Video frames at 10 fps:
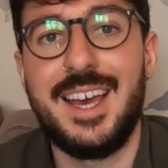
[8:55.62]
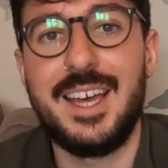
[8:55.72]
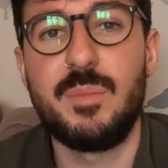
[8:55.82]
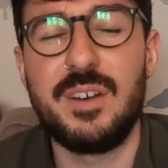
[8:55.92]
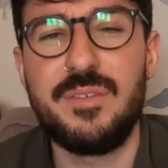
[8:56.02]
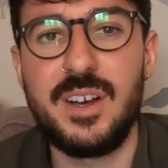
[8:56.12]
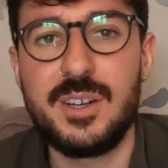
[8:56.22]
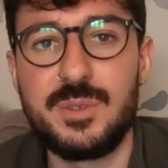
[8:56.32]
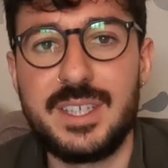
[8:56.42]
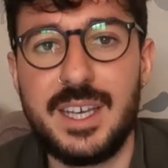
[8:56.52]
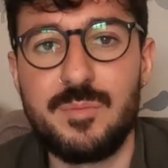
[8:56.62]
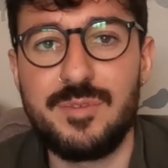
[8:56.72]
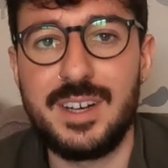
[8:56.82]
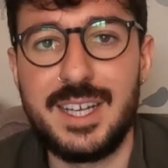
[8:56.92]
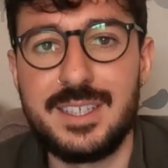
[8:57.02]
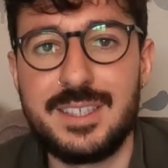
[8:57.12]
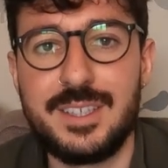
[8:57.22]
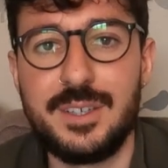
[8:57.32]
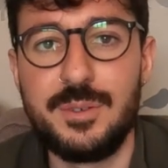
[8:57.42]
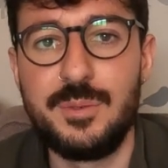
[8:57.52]
And my final tip relates
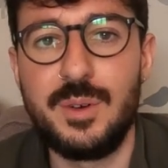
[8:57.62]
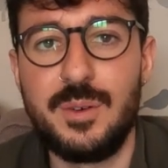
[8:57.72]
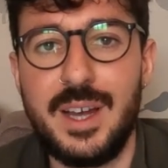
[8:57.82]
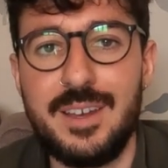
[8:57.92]
to